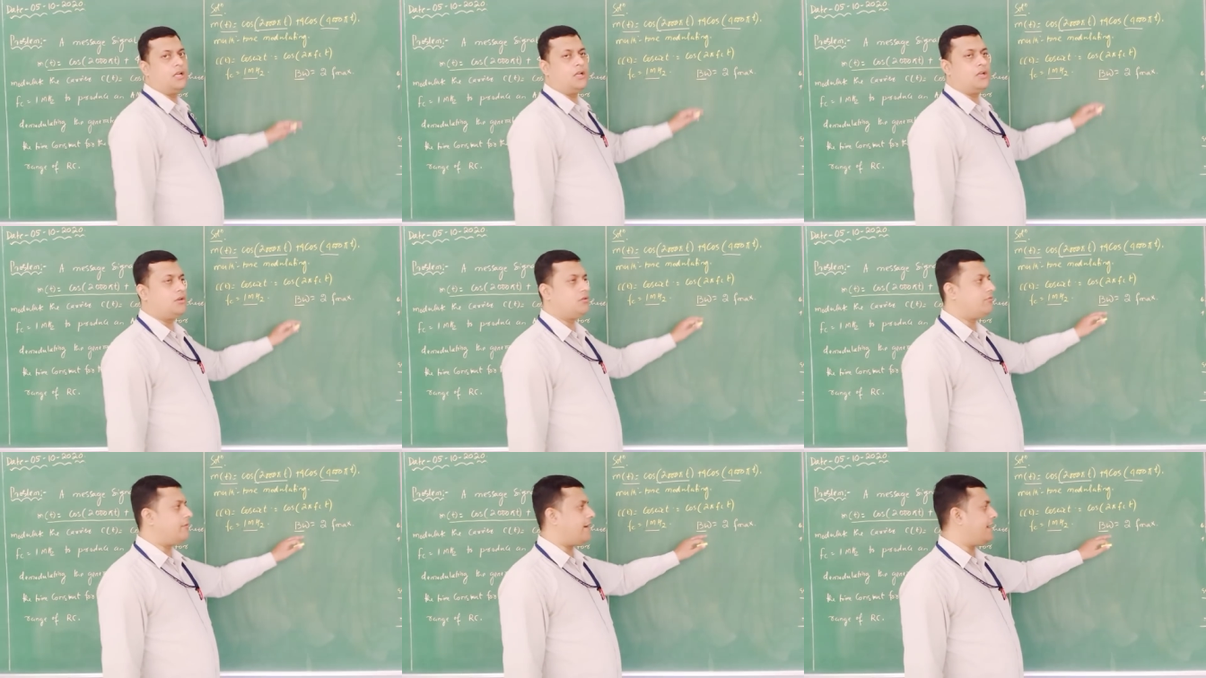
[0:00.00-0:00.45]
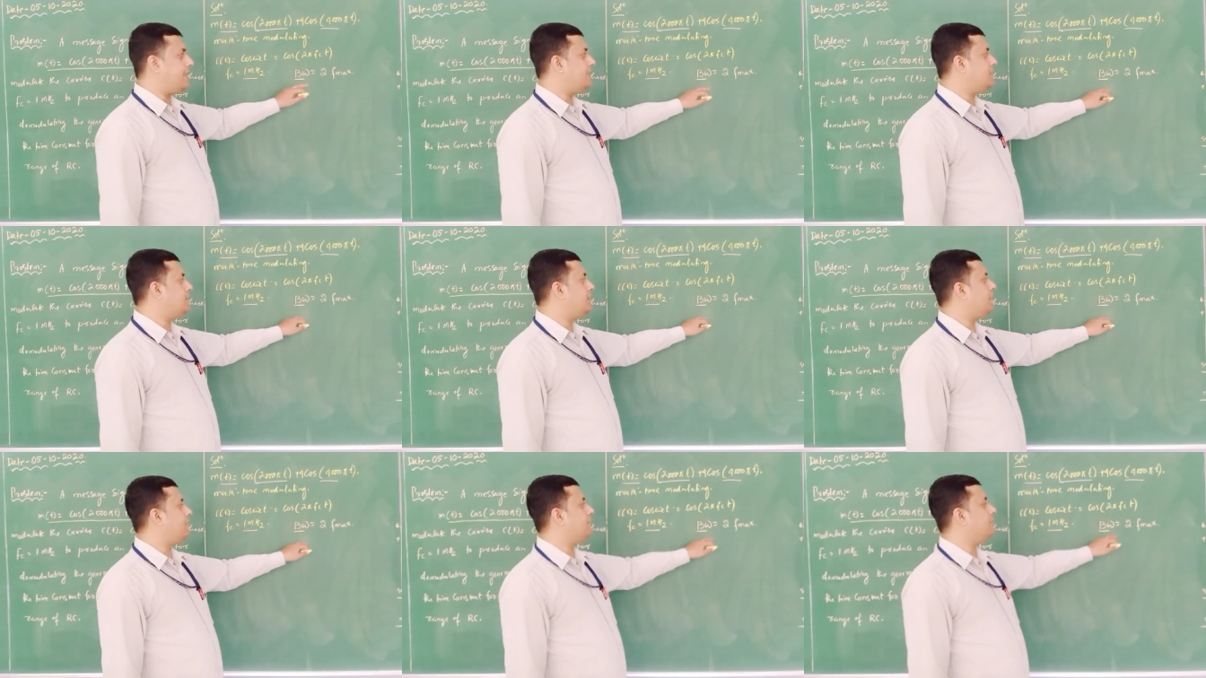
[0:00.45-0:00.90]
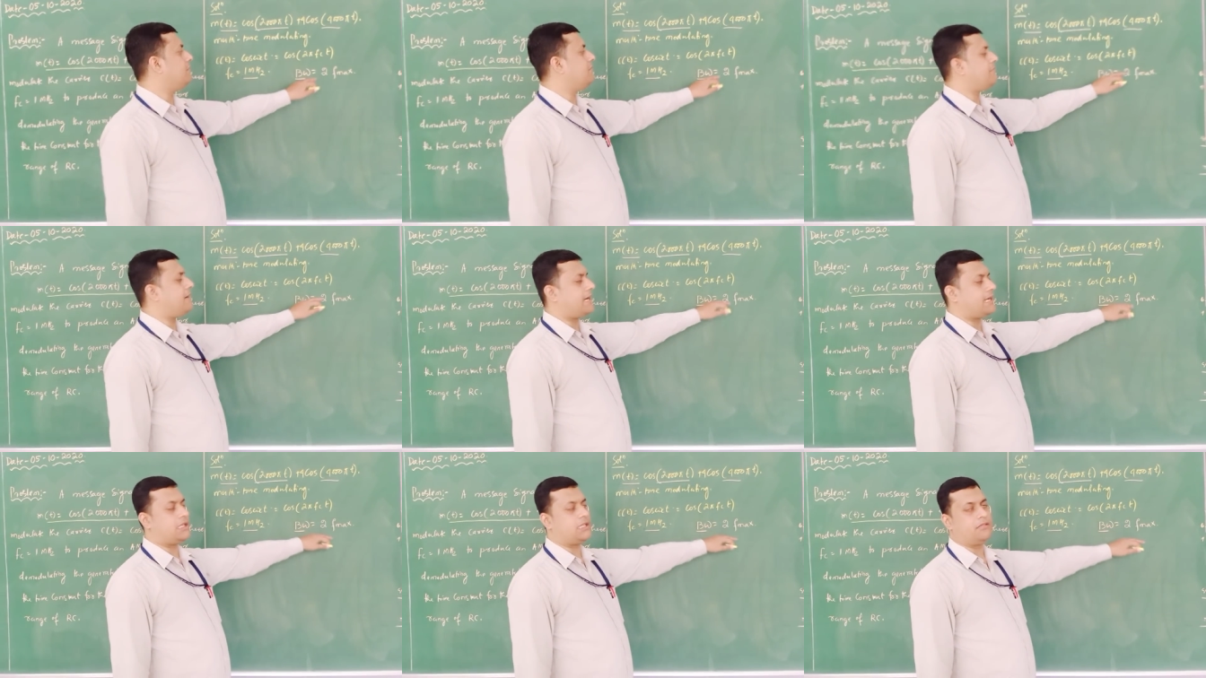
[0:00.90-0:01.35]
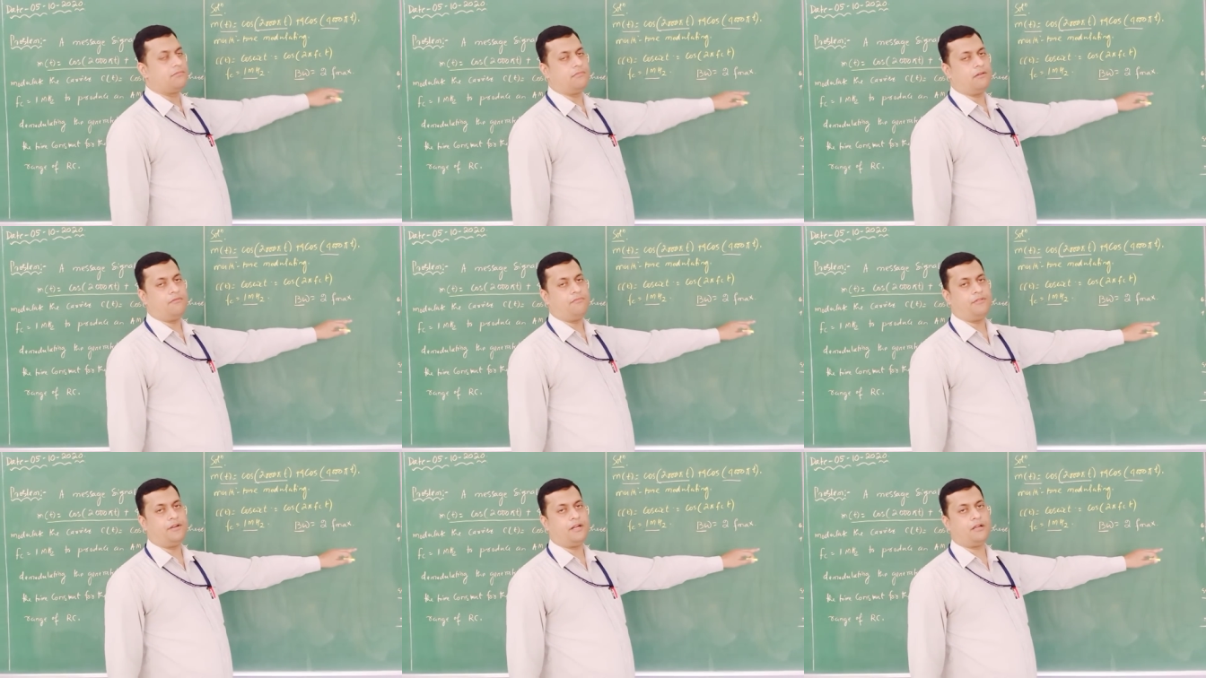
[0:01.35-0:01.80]
twice of the
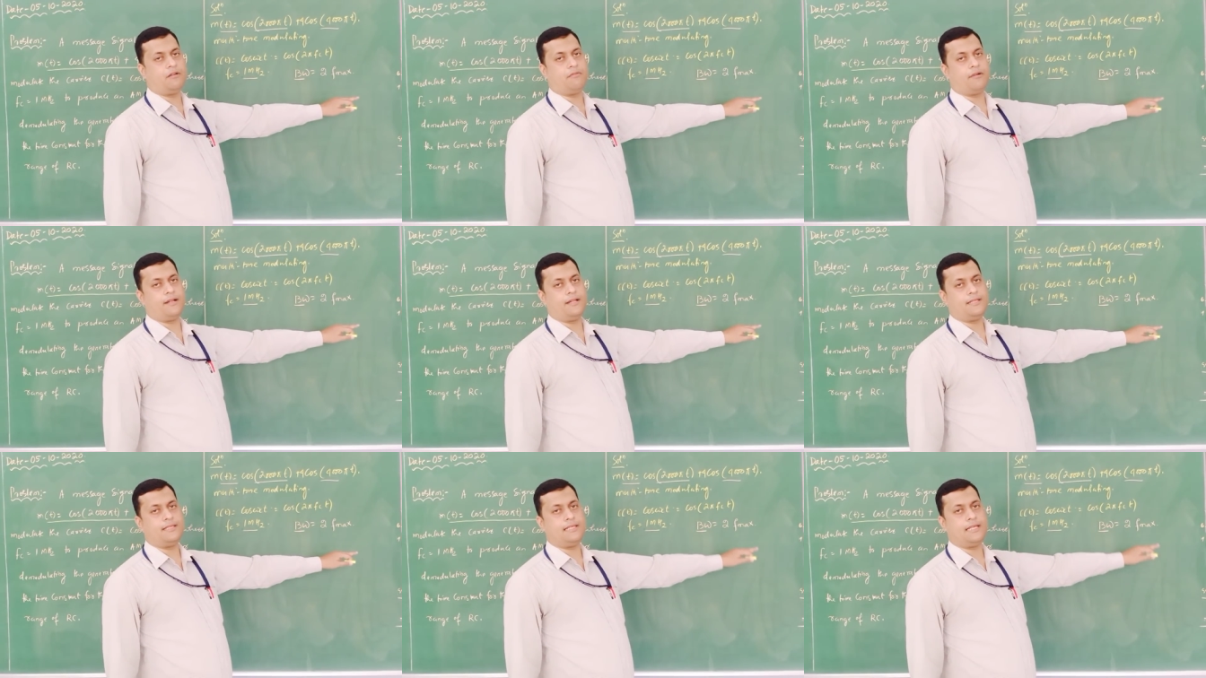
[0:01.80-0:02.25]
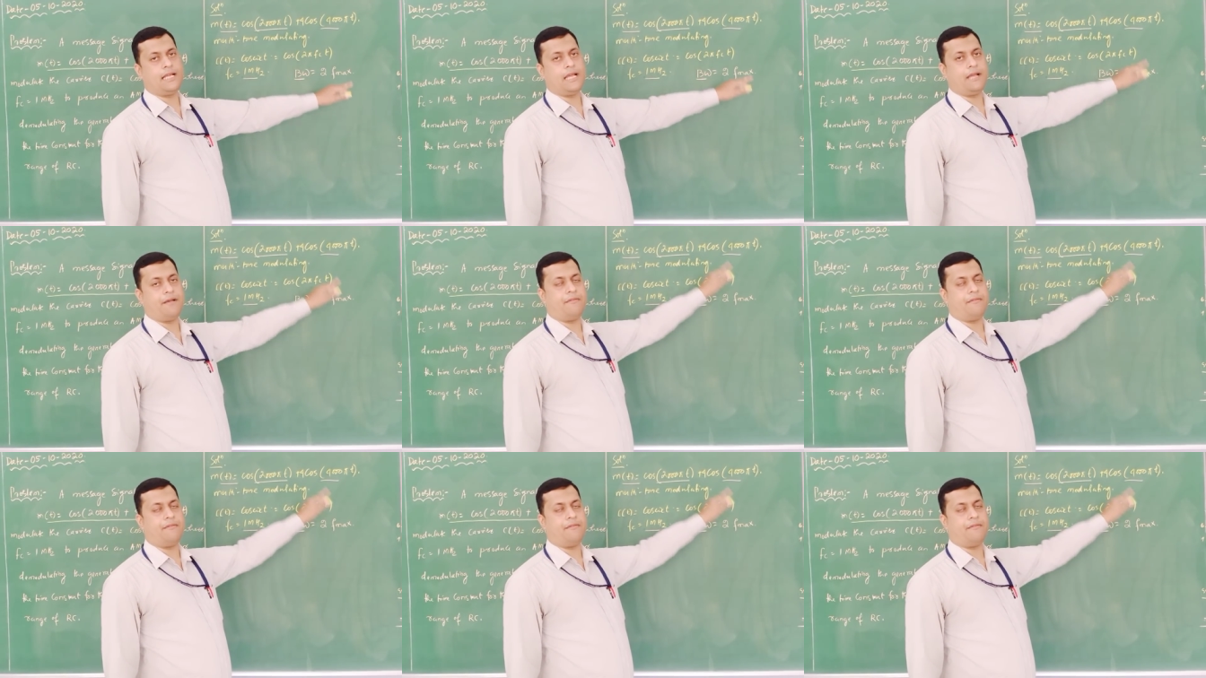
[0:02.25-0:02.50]
maximum frequency